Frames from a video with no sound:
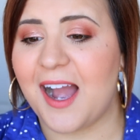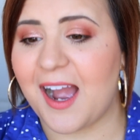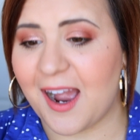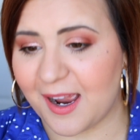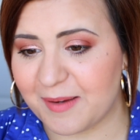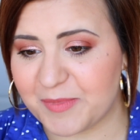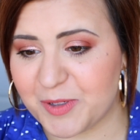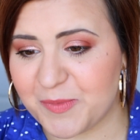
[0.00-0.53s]

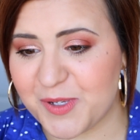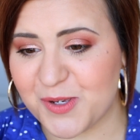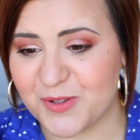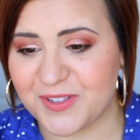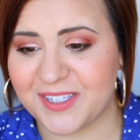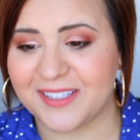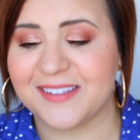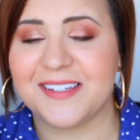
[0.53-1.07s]
I'm going to be
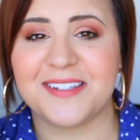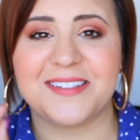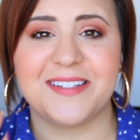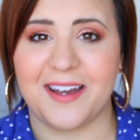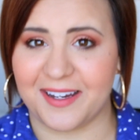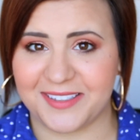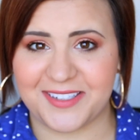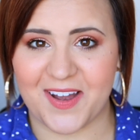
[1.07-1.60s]
using this
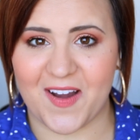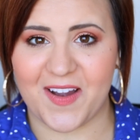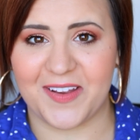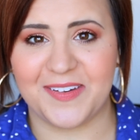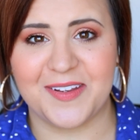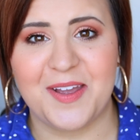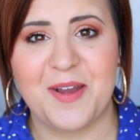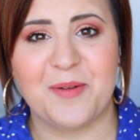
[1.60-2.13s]
a
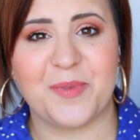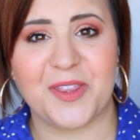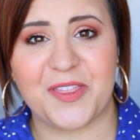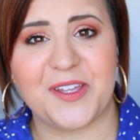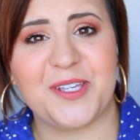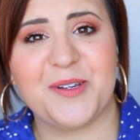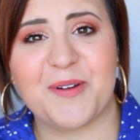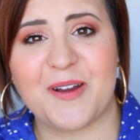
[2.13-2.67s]
ton. But
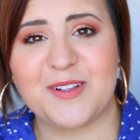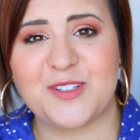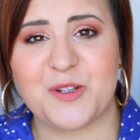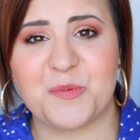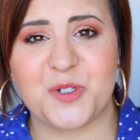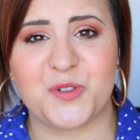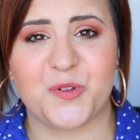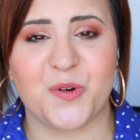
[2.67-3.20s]
thank you guys
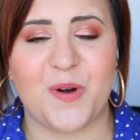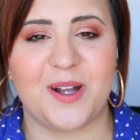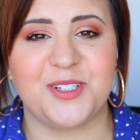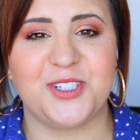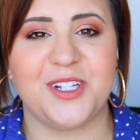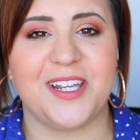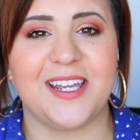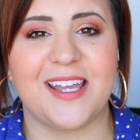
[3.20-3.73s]
so much for
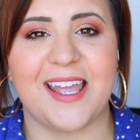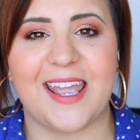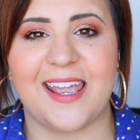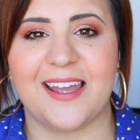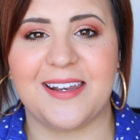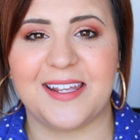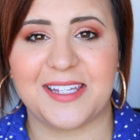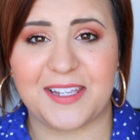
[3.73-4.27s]
watching,
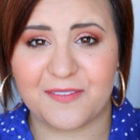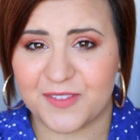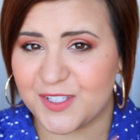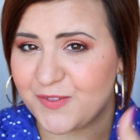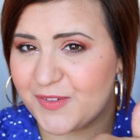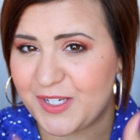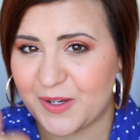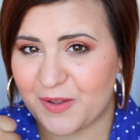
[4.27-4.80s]
and give
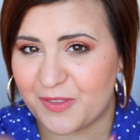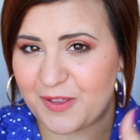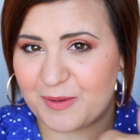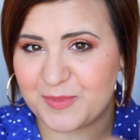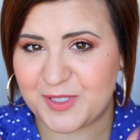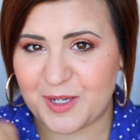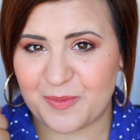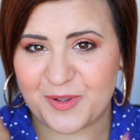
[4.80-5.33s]
this video a
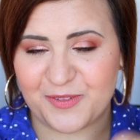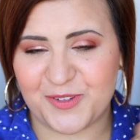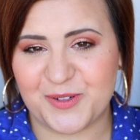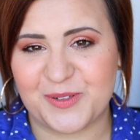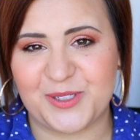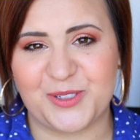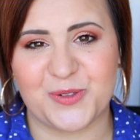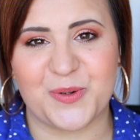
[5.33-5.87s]
thumbs up if
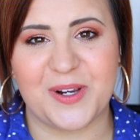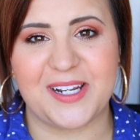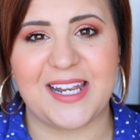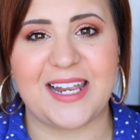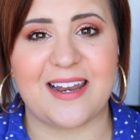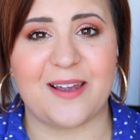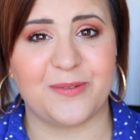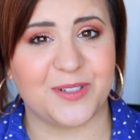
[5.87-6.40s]
you enjoyed,
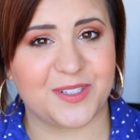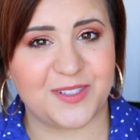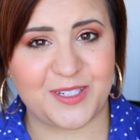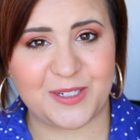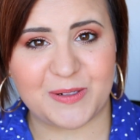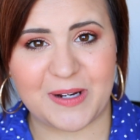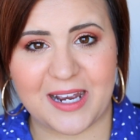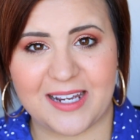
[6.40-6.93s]
and I will see
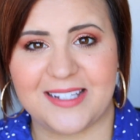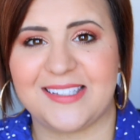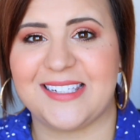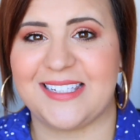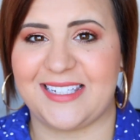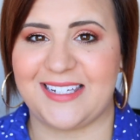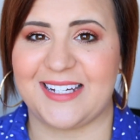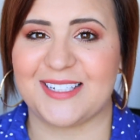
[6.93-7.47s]
you guys
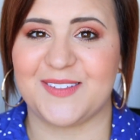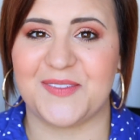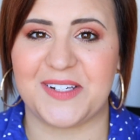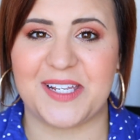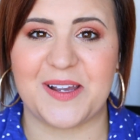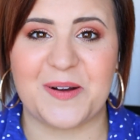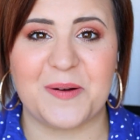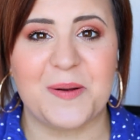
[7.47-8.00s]
in the next
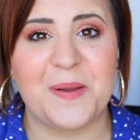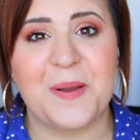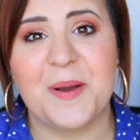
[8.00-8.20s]
video.